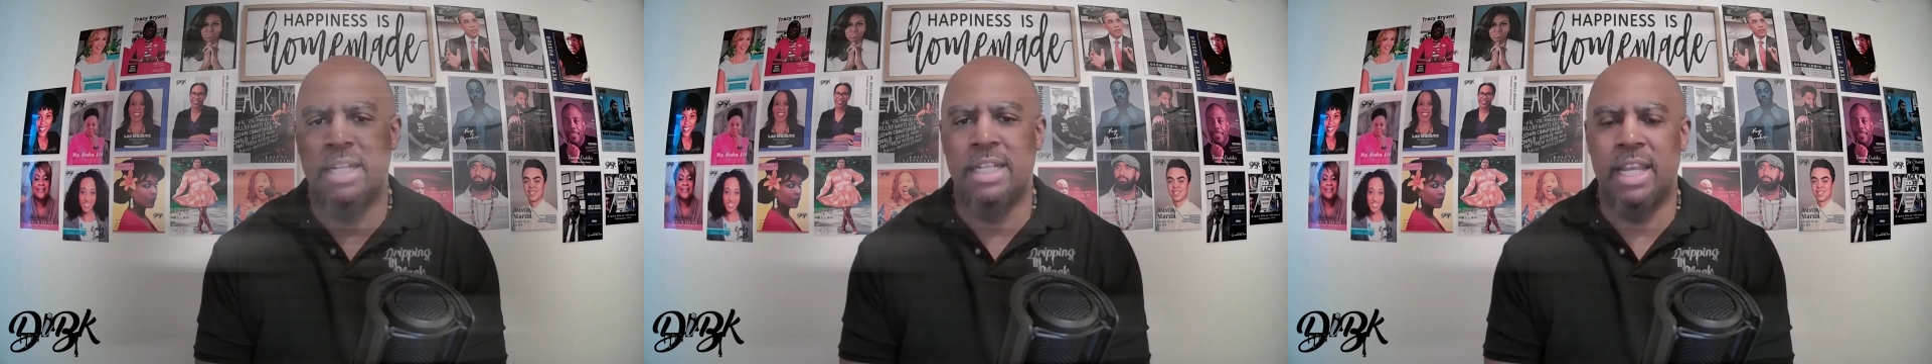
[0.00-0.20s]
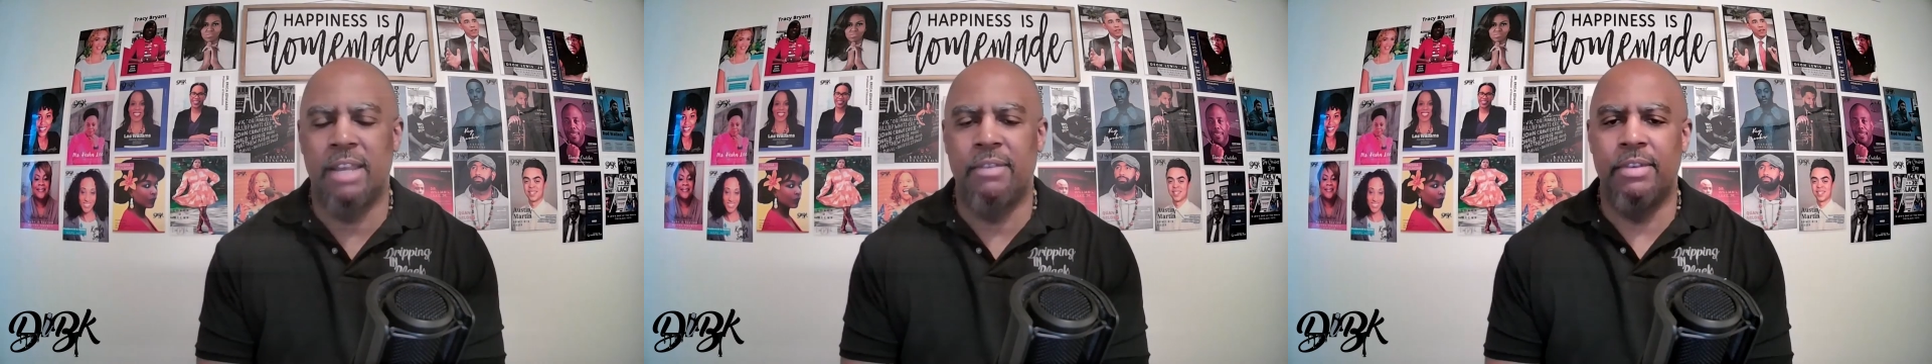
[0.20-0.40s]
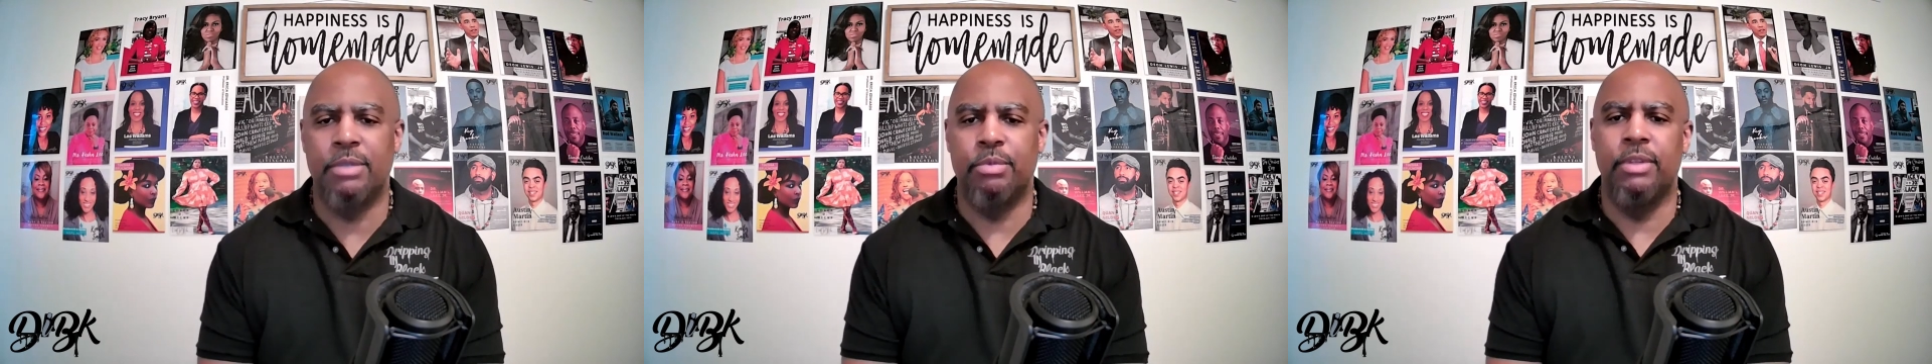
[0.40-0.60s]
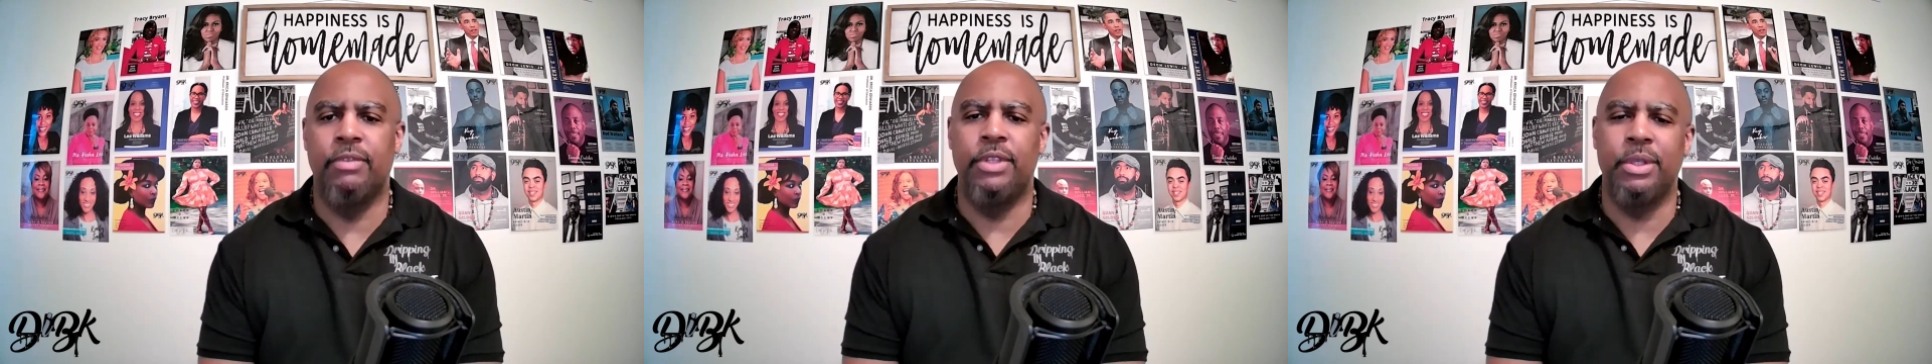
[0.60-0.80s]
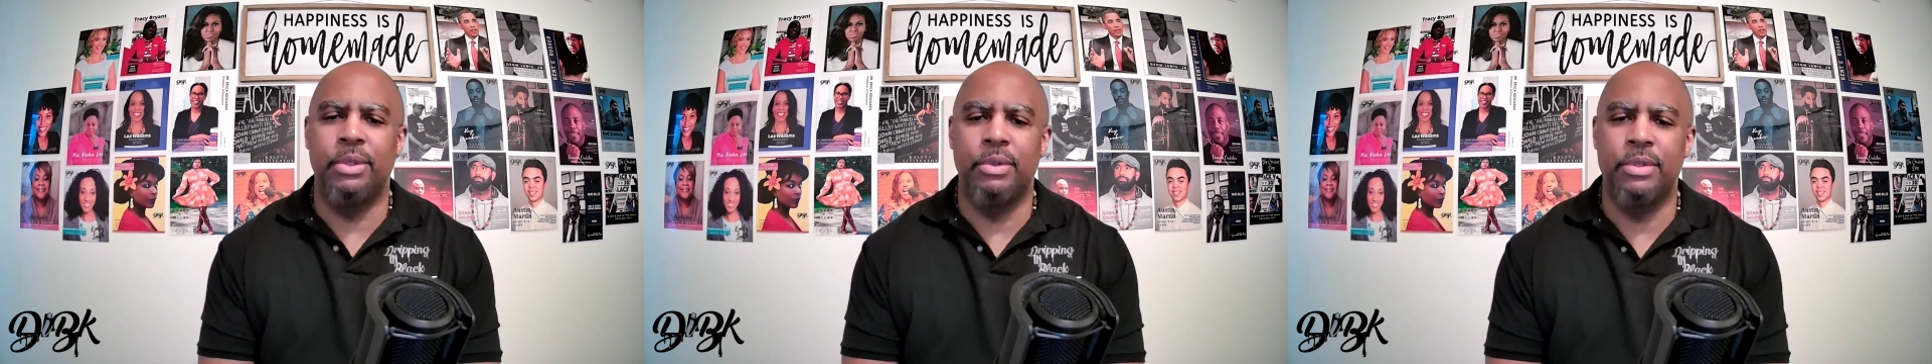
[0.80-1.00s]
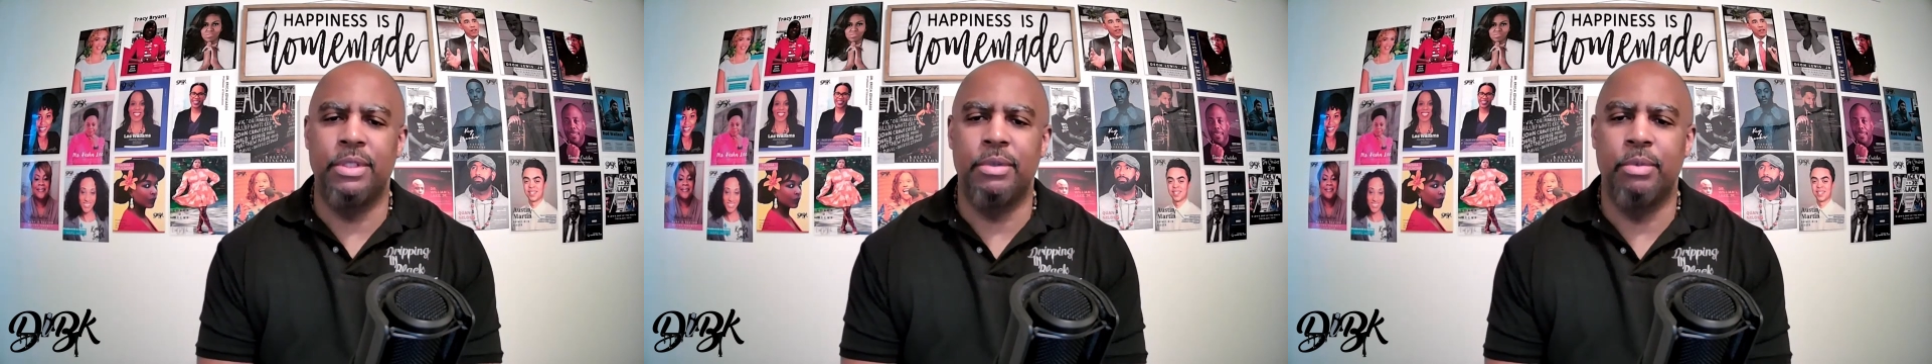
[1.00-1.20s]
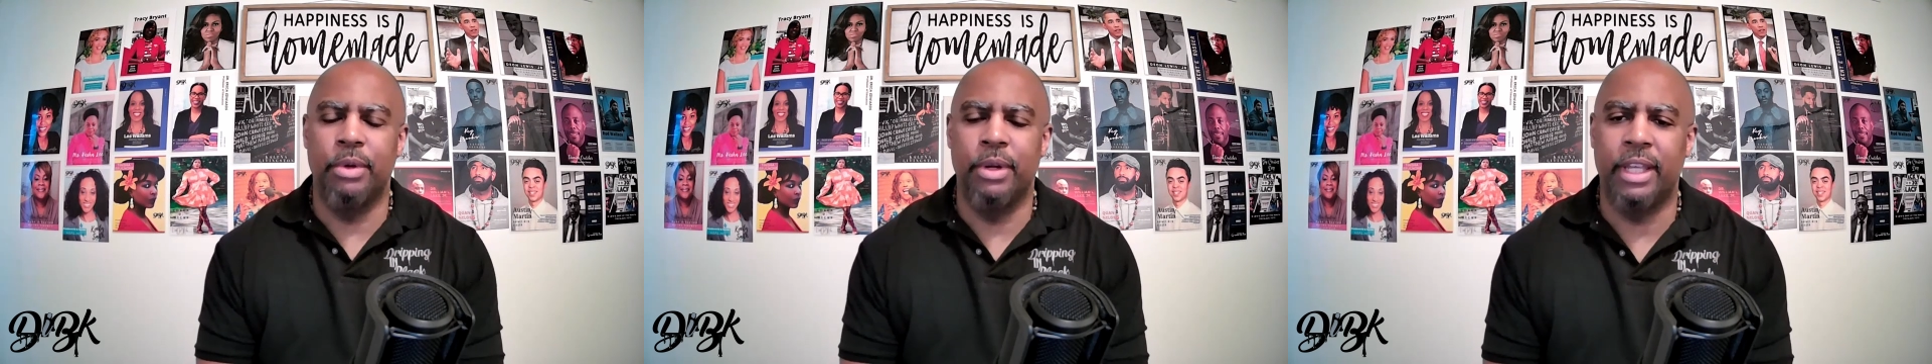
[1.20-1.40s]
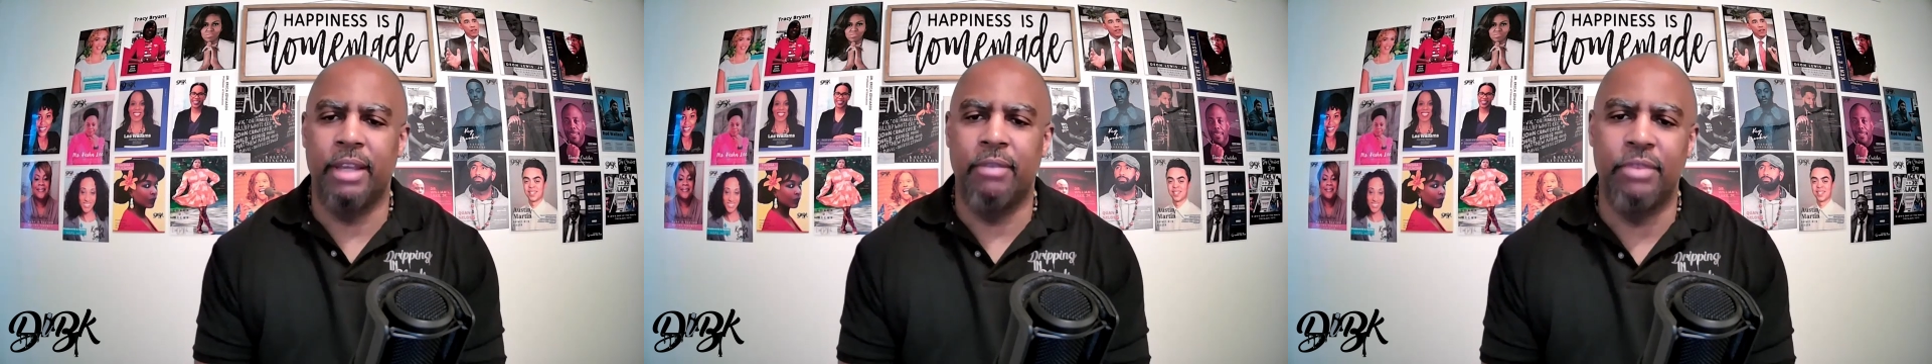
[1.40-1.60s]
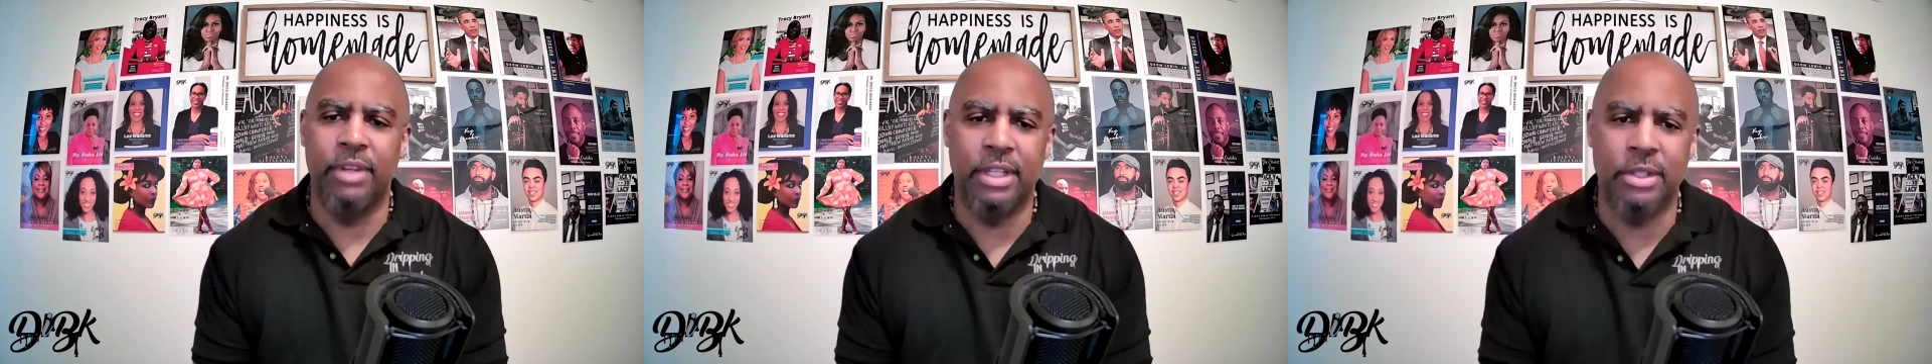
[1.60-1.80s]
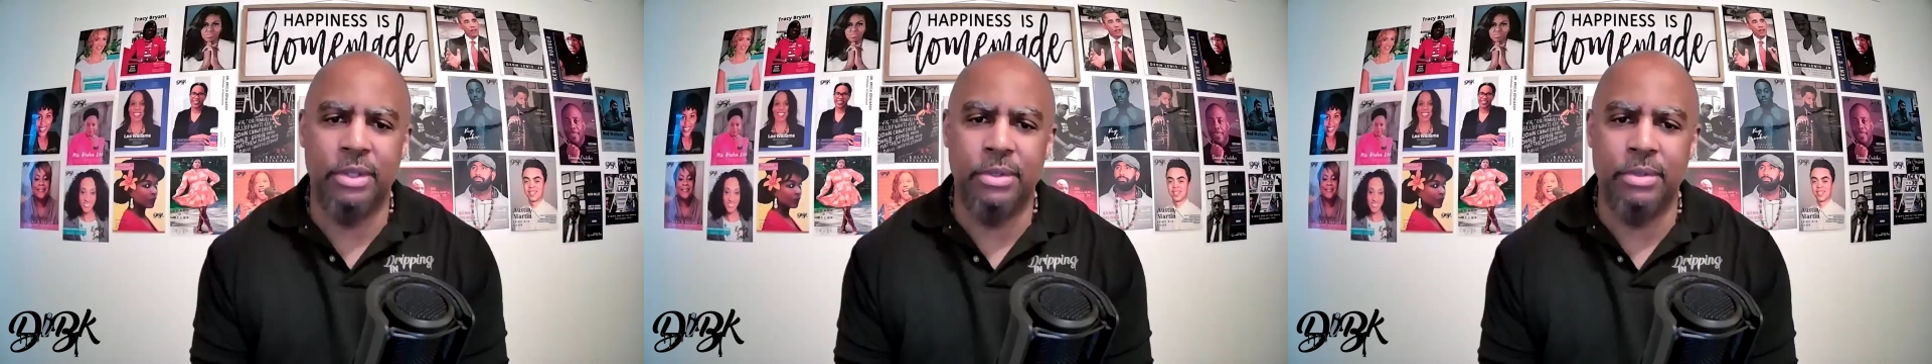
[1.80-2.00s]
Davis refused to work at
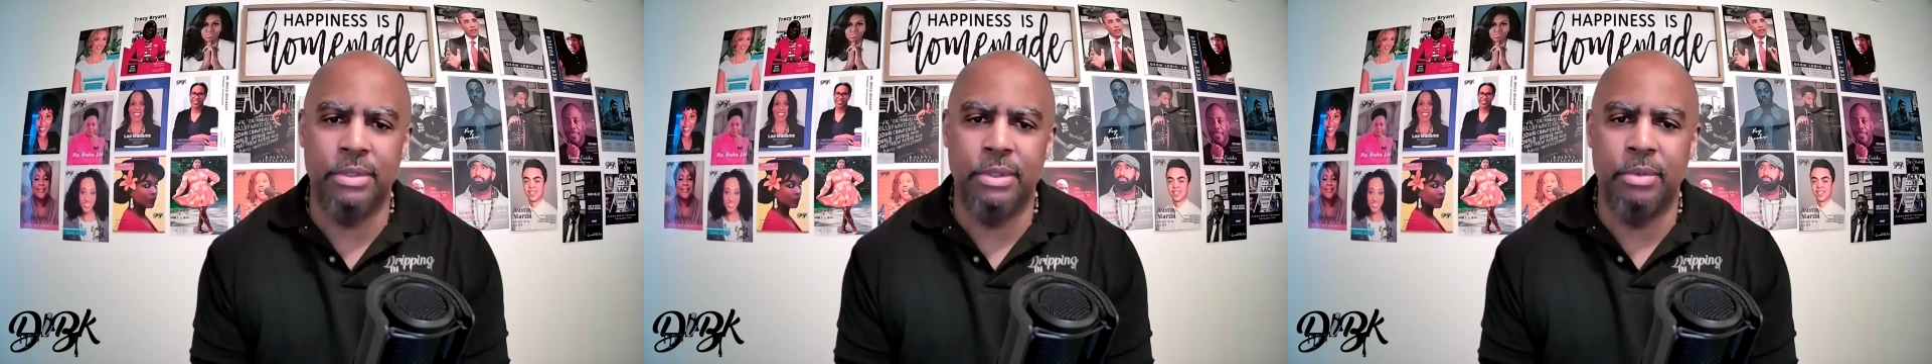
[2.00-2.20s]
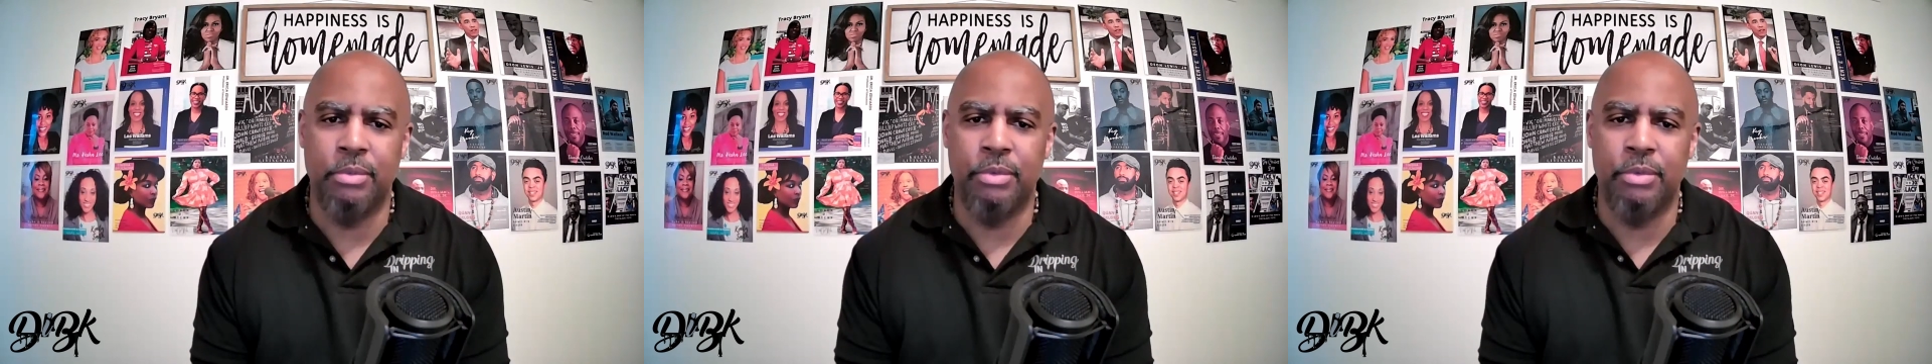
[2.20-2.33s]
venues